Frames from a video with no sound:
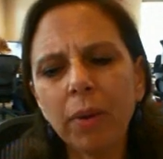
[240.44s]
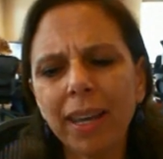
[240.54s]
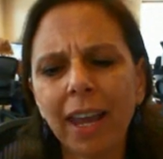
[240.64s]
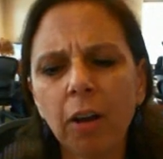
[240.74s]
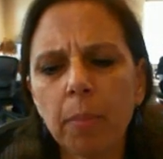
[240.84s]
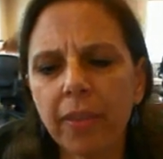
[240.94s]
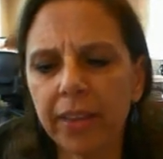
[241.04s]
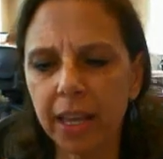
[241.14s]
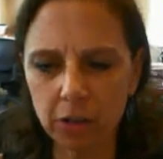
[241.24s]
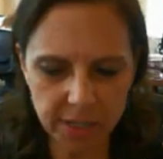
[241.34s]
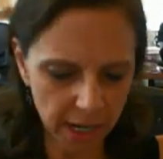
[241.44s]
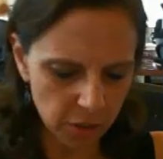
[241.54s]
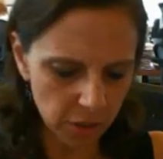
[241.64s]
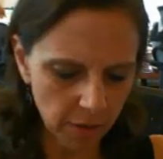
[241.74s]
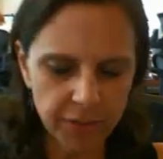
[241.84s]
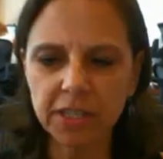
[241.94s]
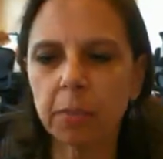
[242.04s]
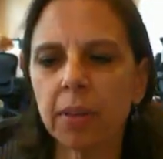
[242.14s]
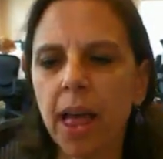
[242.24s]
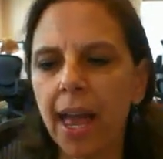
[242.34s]
do we care about the intersection of the
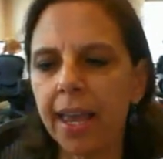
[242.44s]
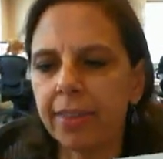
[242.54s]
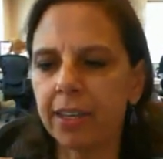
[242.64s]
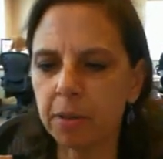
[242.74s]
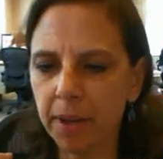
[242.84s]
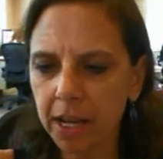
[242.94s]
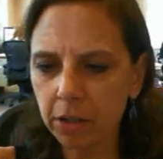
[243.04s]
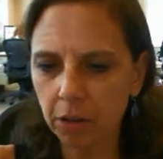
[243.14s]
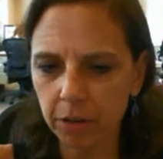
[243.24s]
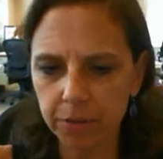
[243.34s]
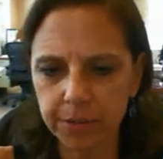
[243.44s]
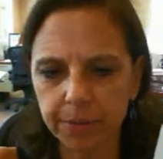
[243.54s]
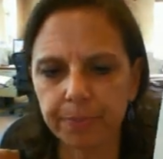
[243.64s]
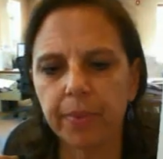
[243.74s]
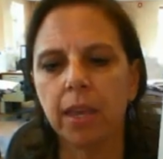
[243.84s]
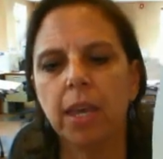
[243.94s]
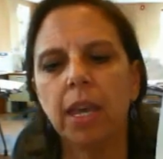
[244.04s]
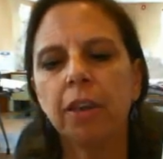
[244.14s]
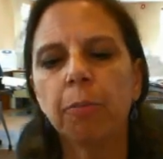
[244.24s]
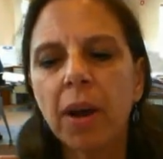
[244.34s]
supply and the demand curves?
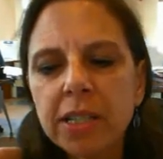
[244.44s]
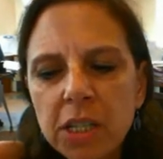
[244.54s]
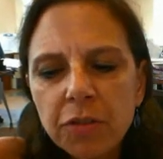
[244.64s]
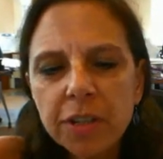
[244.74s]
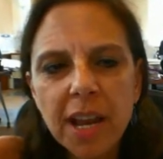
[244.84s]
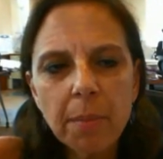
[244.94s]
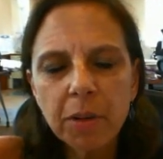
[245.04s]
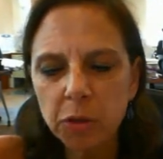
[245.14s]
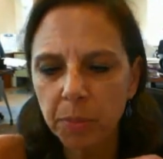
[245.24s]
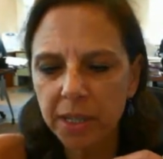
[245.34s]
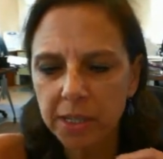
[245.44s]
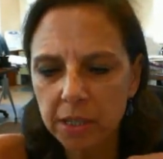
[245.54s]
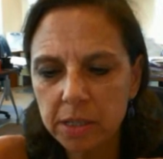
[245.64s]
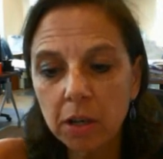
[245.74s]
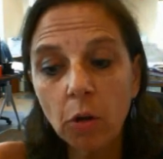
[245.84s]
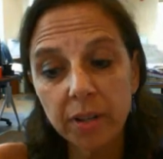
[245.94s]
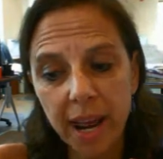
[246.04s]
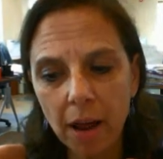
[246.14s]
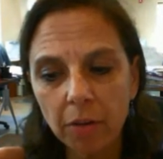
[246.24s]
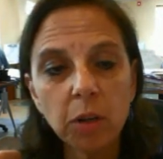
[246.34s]
If prices for Domino's pizzas go
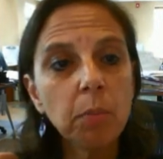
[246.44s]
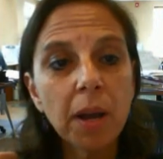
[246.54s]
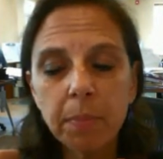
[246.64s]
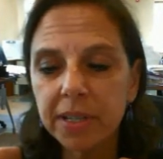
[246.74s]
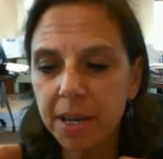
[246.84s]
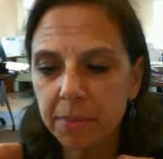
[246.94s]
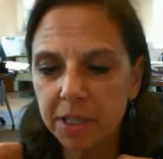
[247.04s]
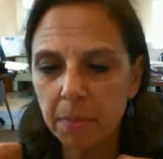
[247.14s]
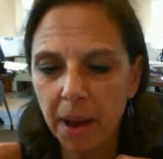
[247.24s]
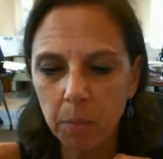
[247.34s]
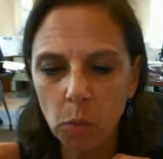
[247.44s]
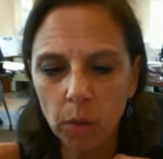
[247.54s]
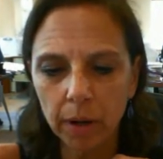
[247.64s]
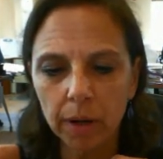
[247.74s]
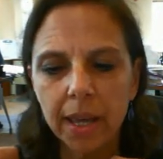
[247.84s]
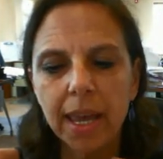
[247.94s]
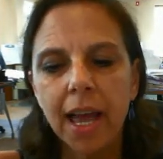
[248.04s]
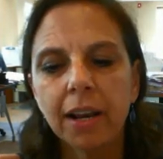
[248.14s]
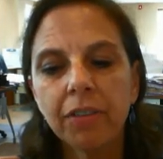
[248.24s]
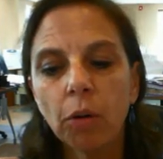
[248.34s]
down, you might be tempted to buy more.
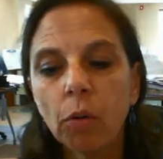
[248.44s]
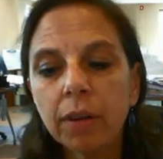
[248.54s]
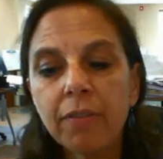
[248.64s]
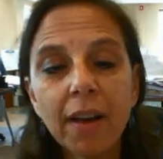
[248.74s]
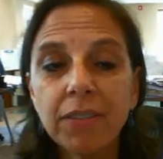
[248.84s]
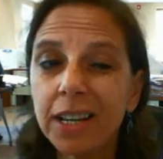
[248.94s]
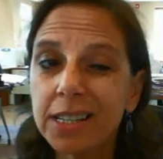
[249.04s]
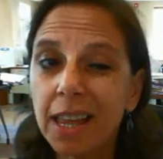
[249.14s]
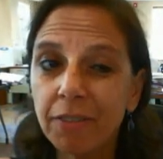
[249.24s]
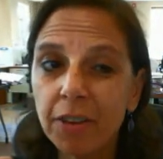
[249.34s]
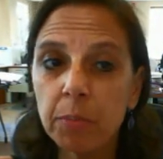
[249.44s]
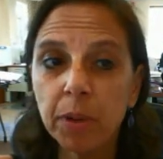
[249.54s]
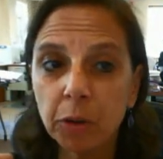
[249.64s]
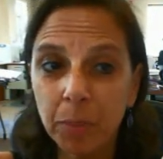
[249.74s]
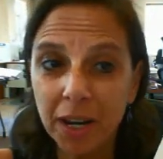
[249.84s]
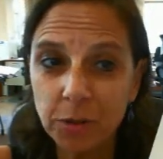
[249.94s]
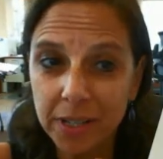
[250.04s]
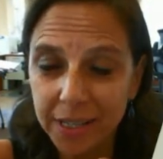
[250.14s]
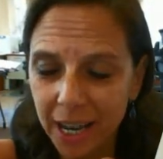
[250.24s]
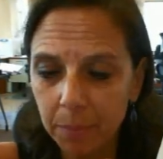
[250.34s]
And if there are only 5 tickets left for the
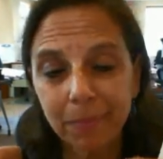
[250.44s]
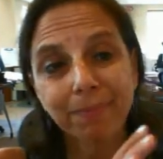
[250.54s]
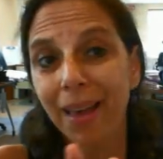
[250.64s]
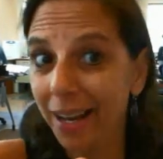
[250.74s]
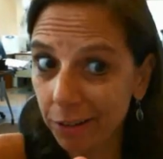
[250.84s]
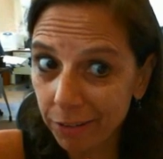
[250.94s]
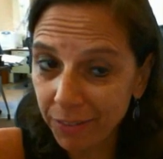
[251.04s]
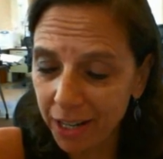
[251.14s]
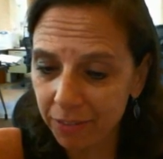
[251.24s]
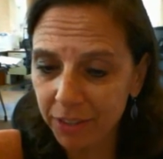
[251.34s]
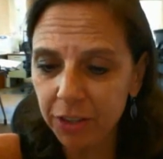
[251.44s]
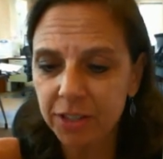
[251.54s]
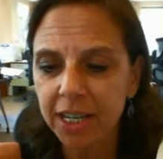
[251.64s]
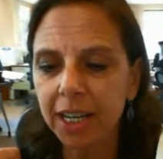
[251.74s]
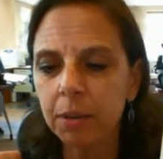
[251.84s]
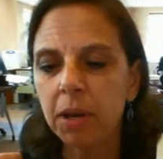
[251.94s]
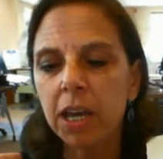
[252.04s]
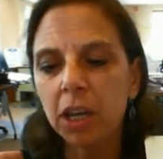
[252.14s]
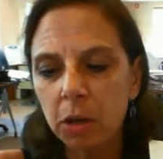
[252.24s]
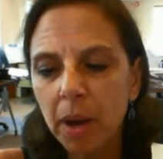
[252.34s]
Bills-Patriots game, and you're a fan of either team,
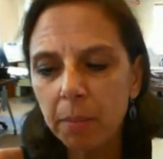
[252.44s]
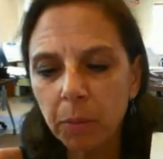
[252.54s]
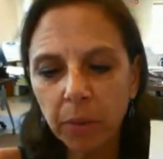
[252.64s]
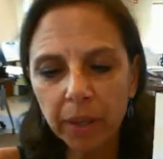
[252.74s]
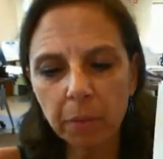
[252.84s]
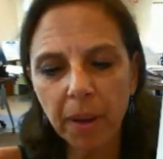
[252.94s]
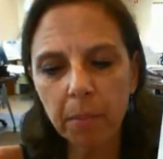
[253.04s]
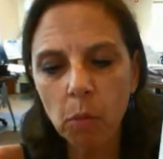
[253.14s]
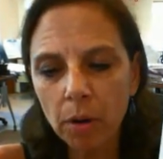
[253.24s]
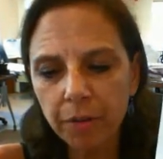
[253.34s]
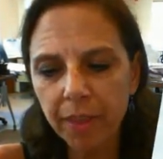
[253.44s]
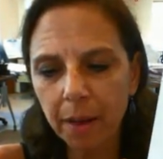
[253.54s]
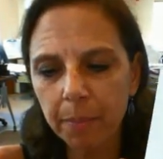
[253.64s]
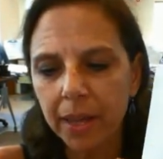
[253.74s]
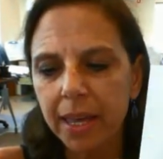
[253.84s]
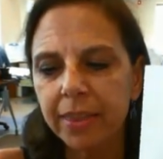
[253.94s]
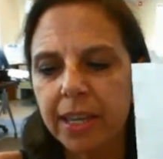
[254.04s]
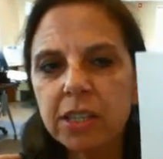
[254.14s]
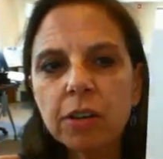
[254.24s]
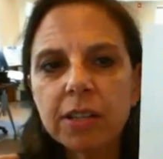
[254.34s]
you might be willing to pay more for them.
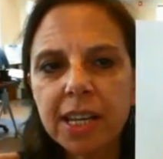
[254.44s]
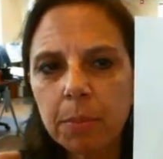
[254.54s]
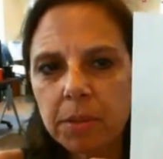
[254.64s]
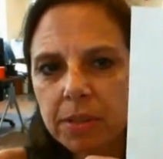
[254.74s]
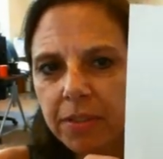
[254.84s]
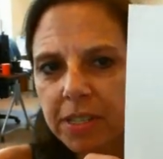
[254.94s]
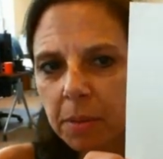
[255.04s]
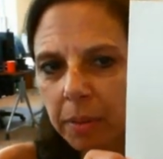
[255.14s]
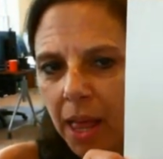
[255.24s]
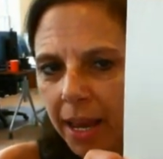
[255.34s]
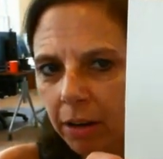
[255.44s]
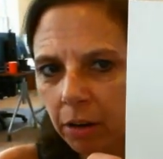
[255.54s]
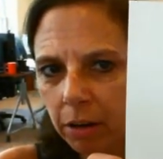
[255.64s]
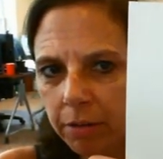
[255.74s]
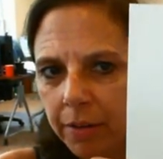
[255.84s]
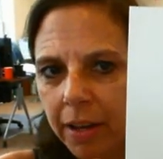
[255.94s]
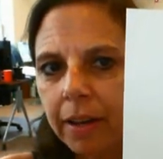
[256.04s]
These are examples of the supply curve